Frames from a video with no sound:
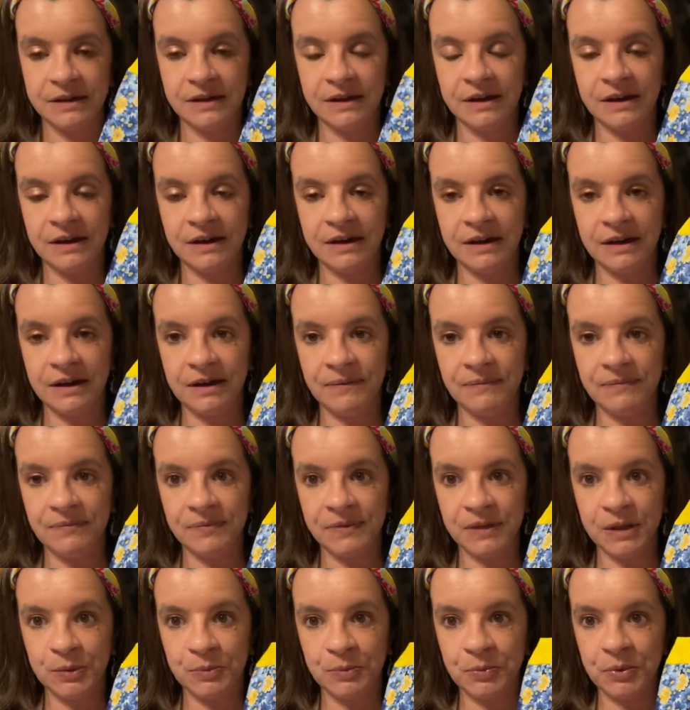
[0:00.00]
um,
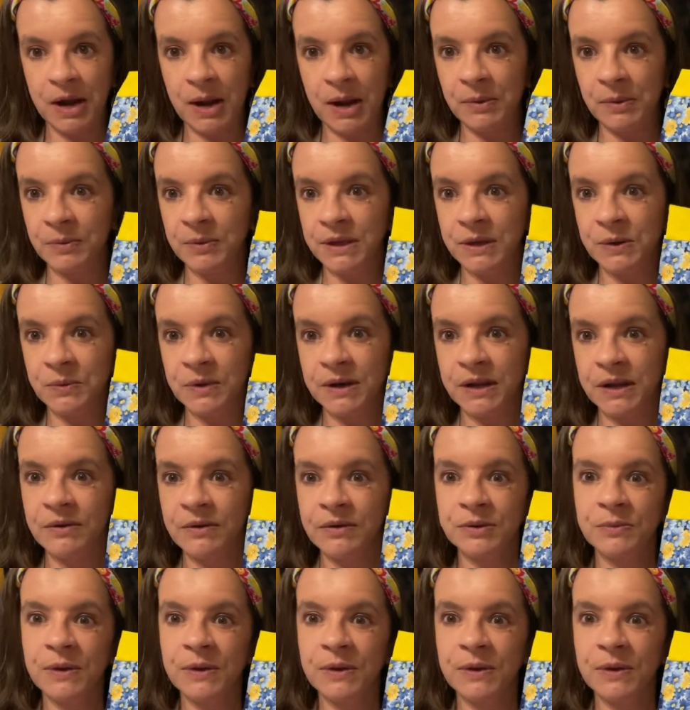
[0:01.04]
probably when I was